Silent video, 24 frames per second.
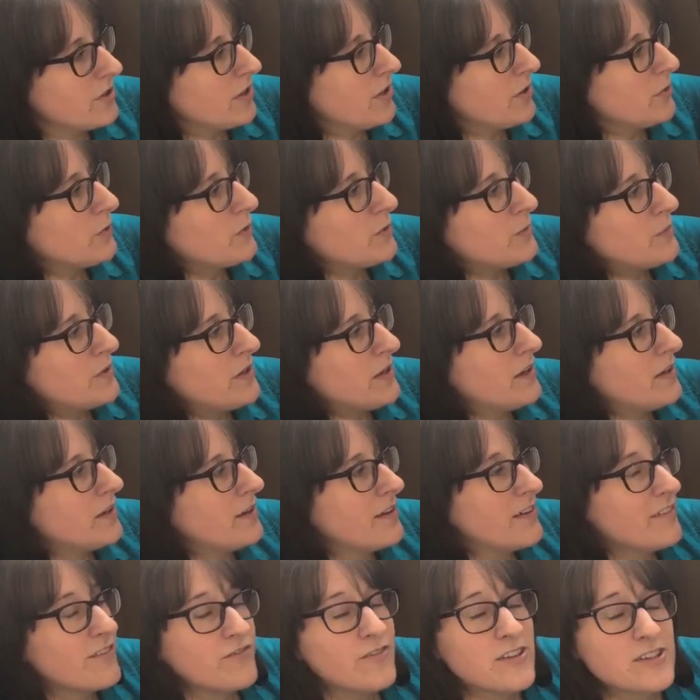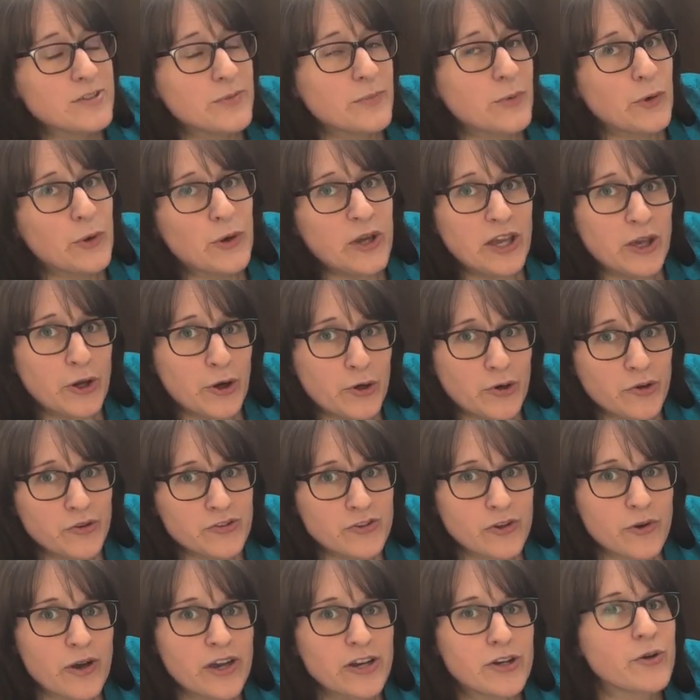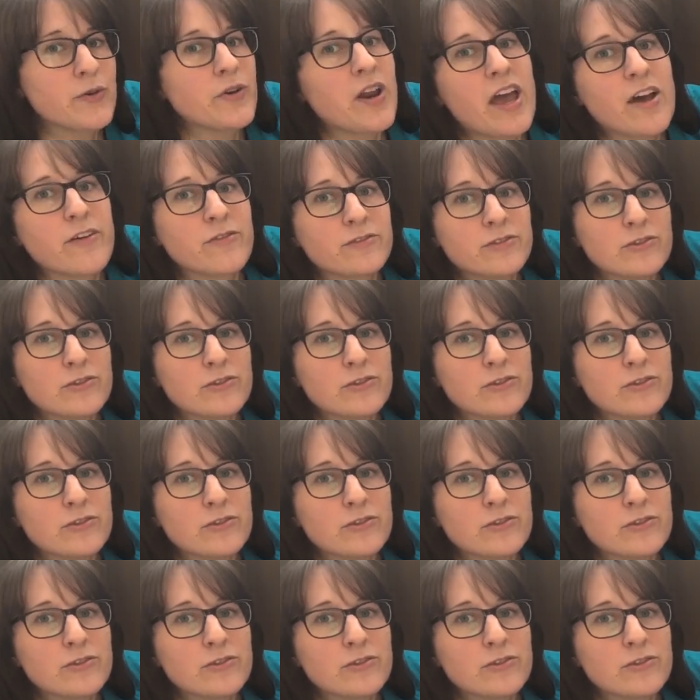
it will be visible here, so I don't have